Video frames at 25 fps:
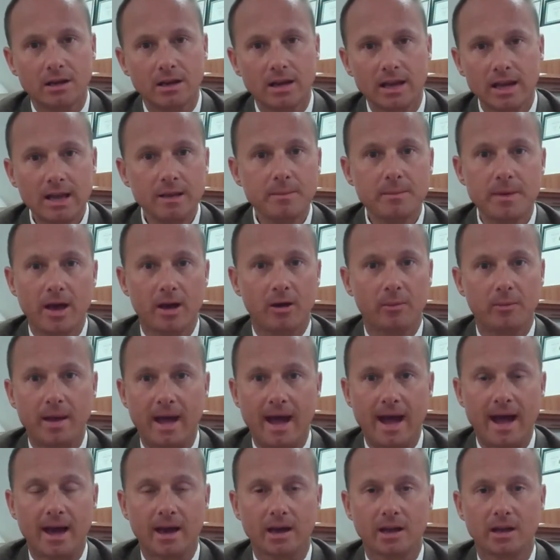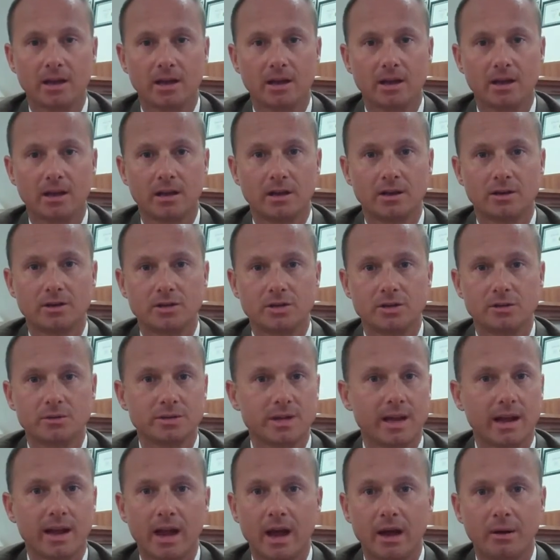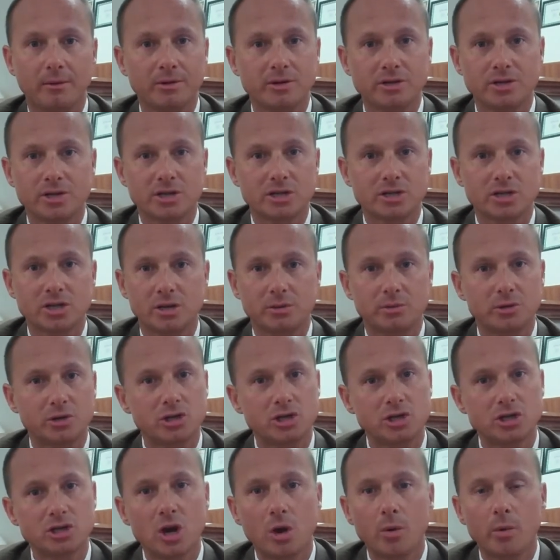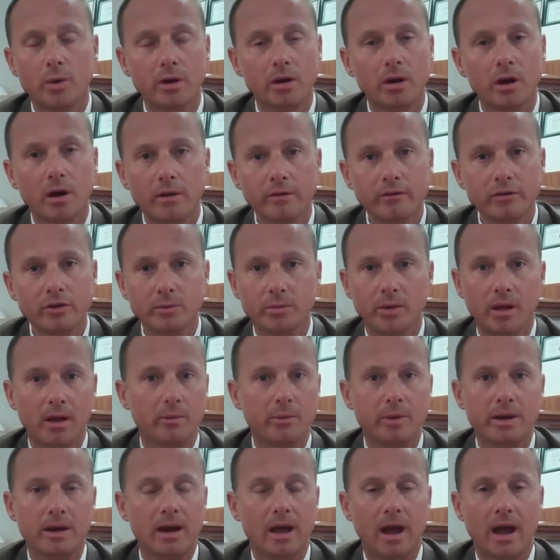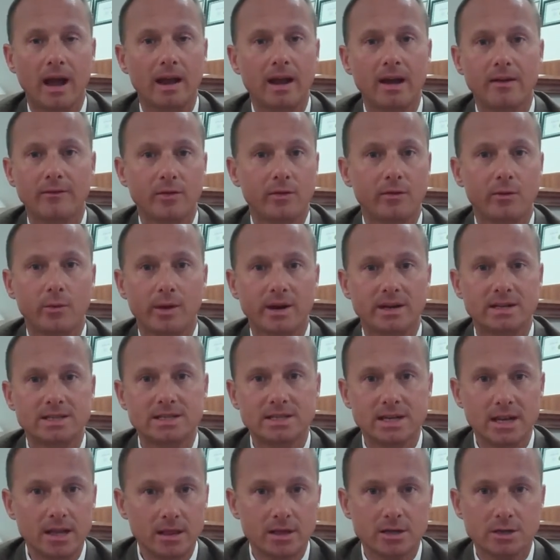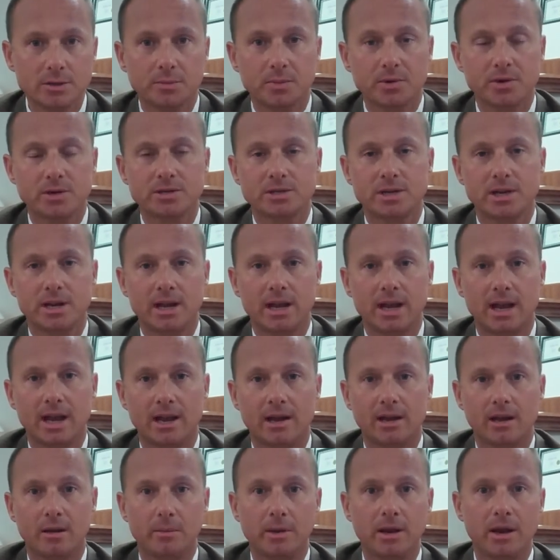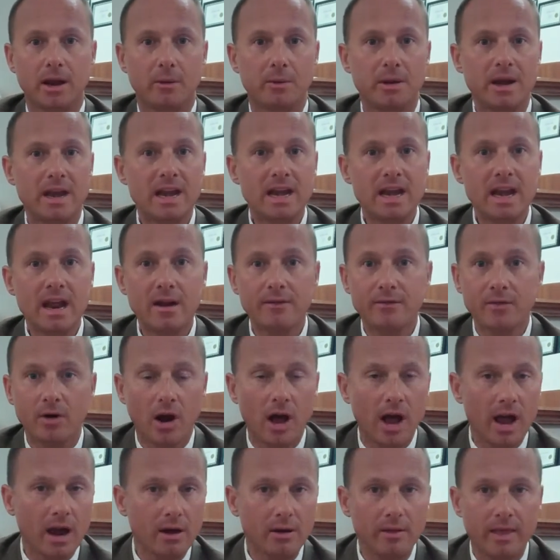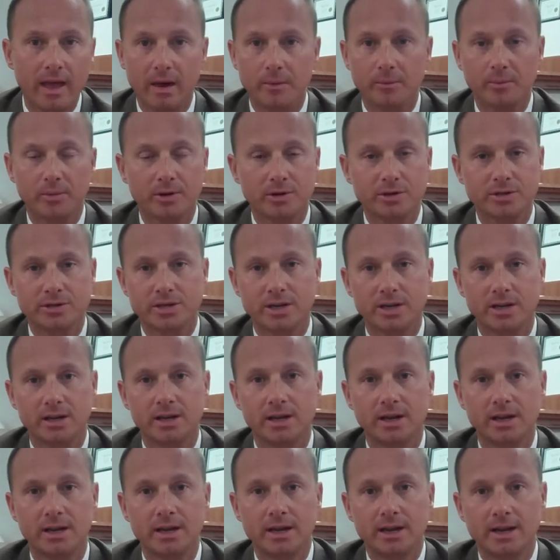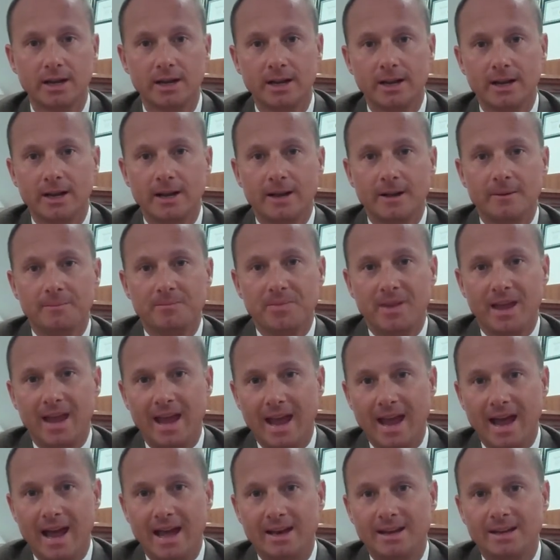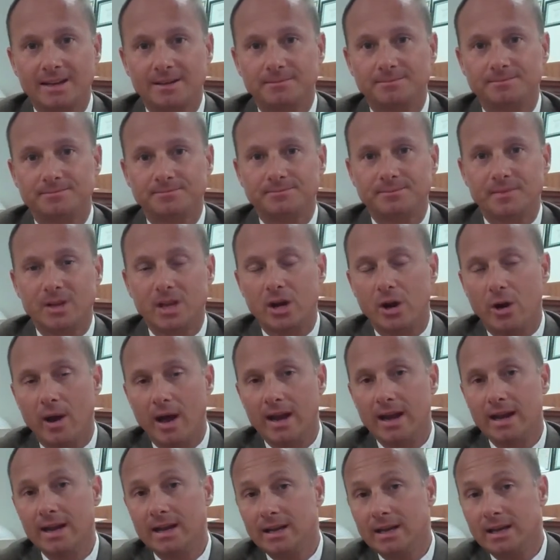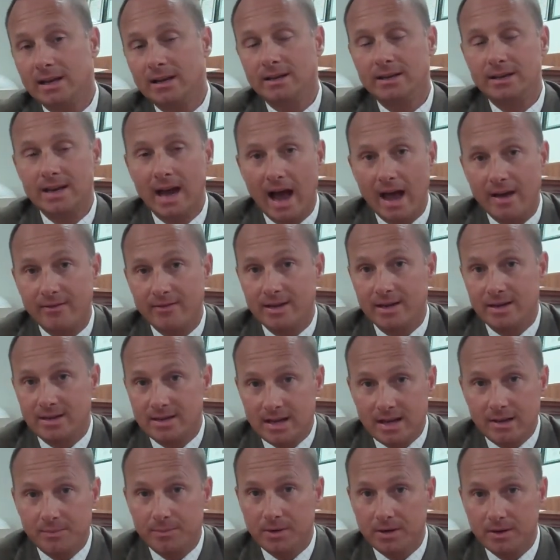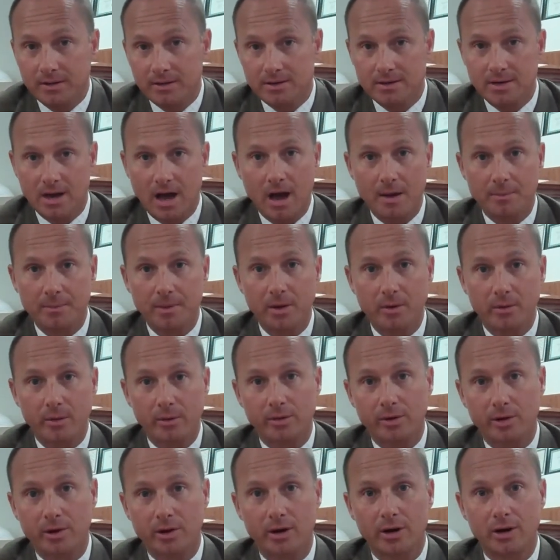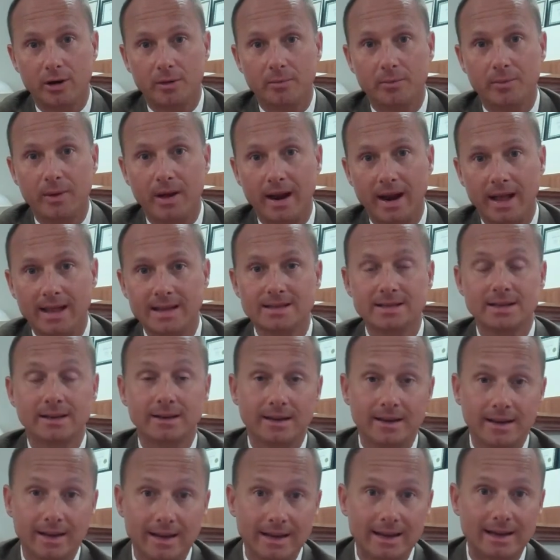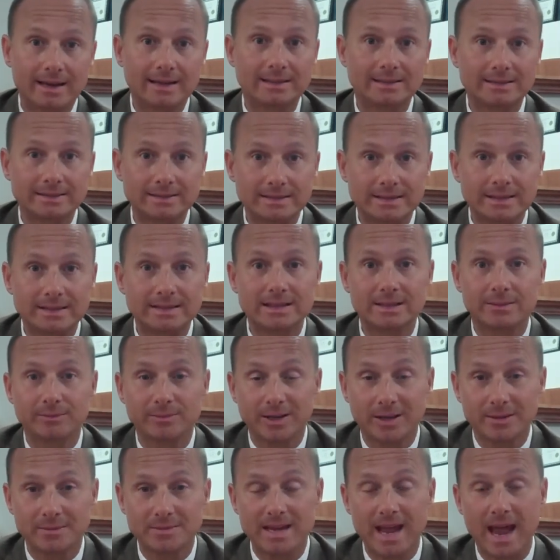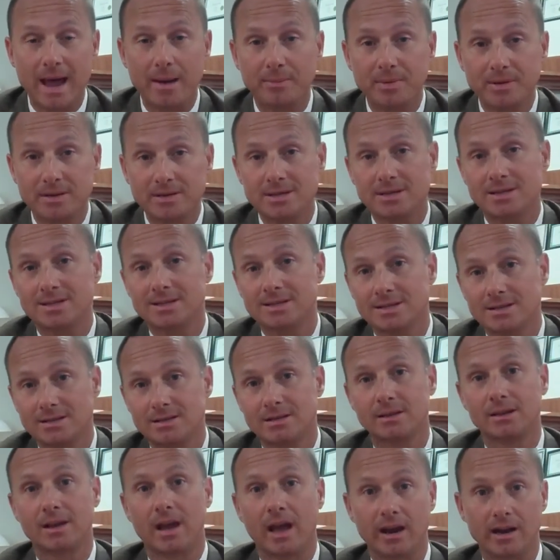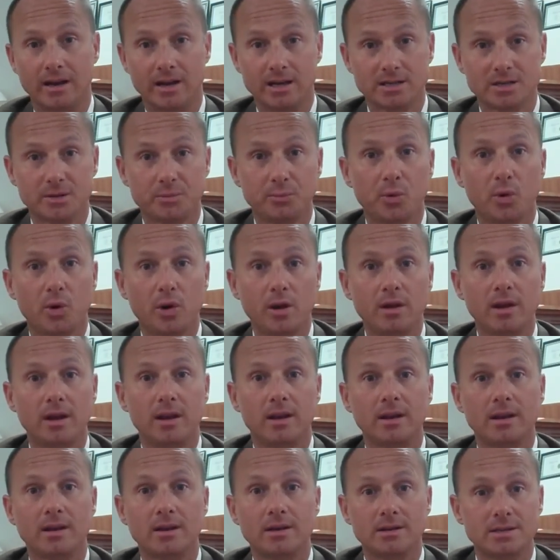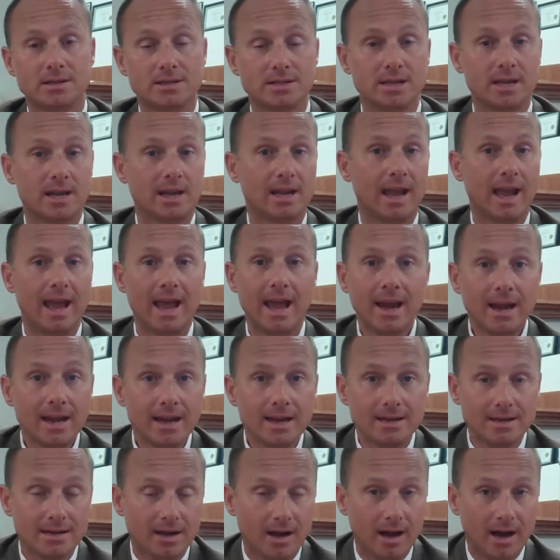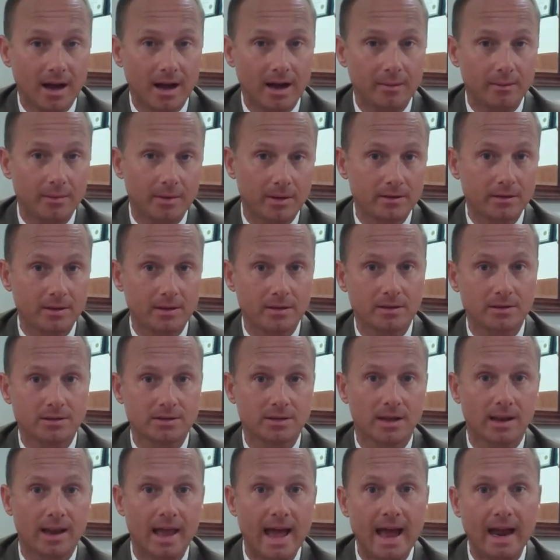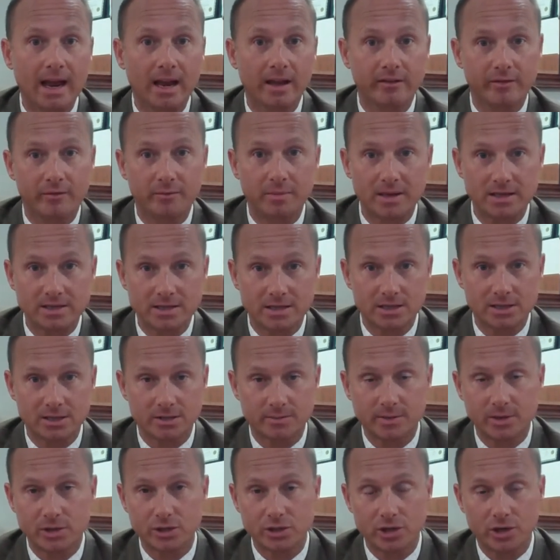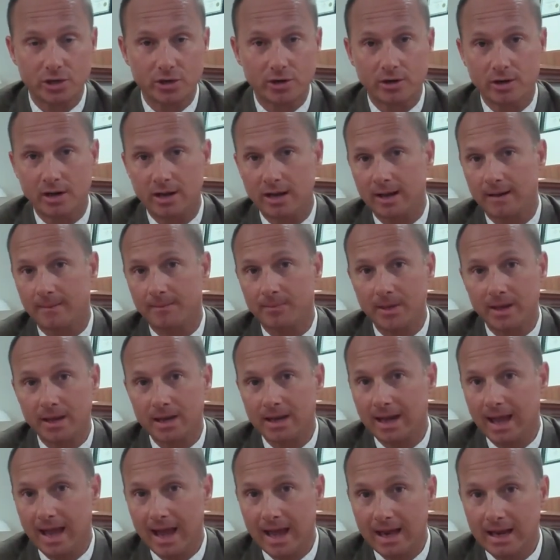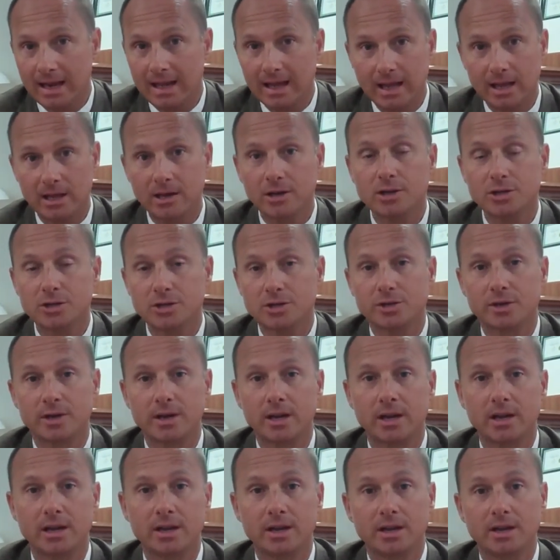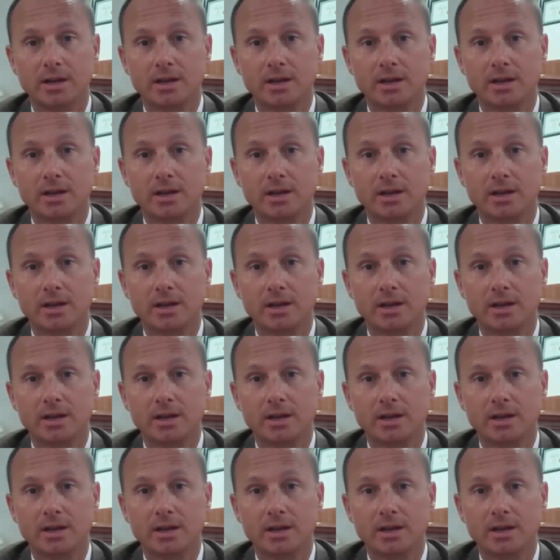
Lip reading: email back. She was like, it was so uncomfortable. I never even want to see this person again. I mean, I would never hire that person. And I didn't dive in deep into the topic with her, but I said, yeah, that sometimes happens. It's kind of disappointing to see any time that there's a lack of business maturity in any industry.